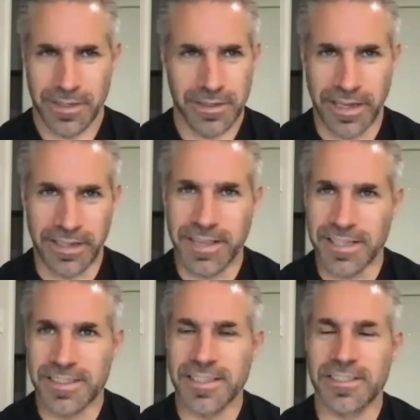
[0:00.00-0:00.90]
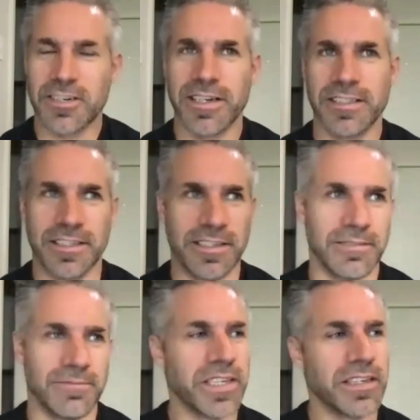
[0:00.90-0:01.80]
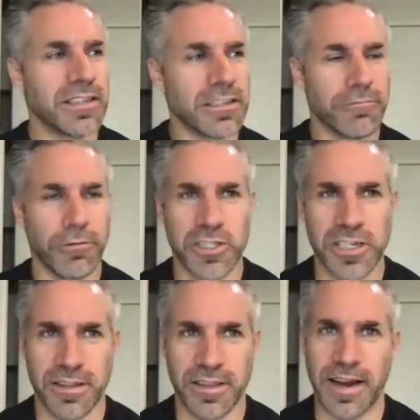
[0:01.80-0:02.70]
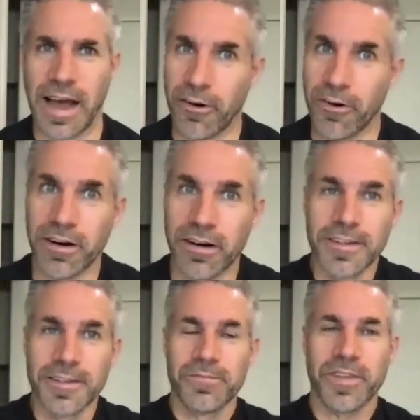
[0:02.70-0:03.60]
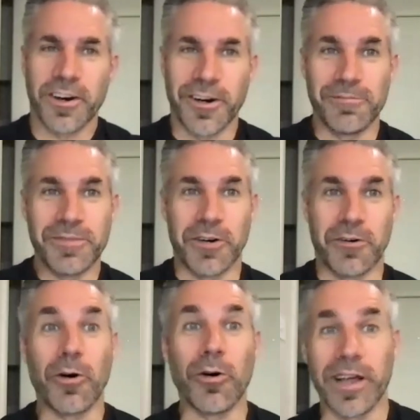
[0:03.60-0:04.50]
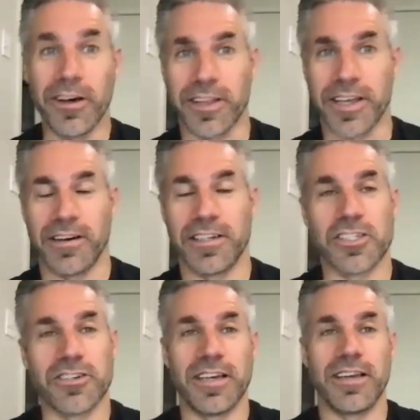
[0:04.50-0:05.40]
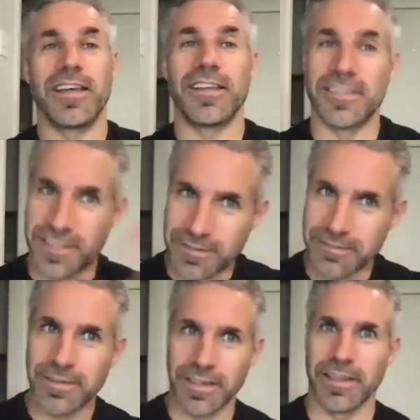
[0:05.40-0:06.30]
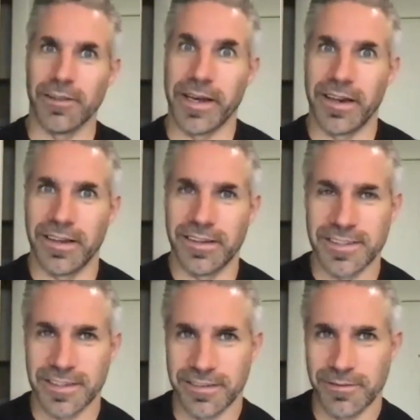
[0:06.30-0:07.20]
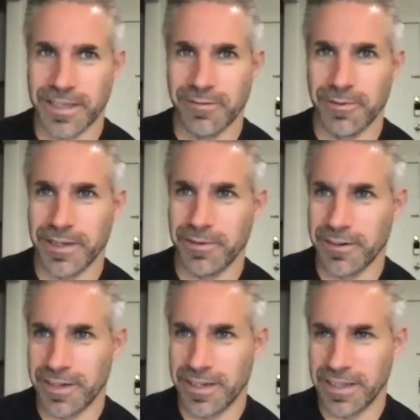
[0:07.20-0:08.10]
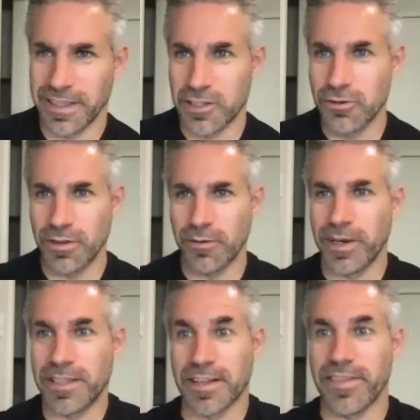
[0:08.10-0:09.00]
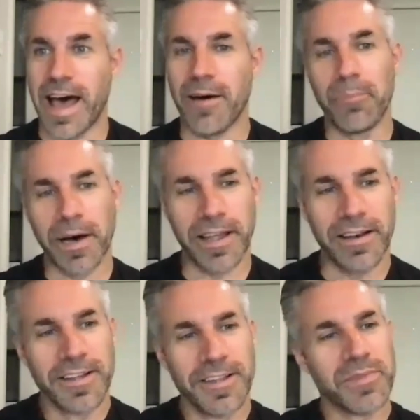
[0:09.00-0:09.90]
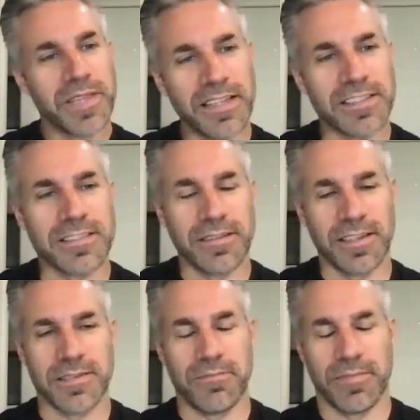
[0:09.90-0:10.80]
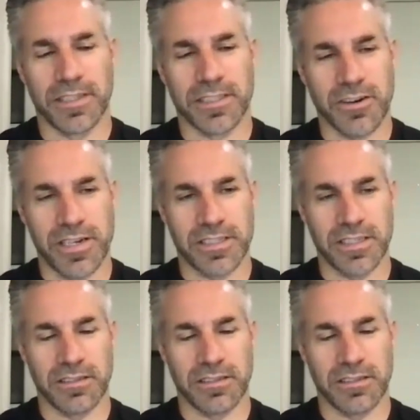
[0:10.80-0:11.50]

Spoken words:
Like that's crazy. And it's unfortunate that our whole healthcare industry is the way it is, and we don't need to get too in the weeds on that, but it's crazy.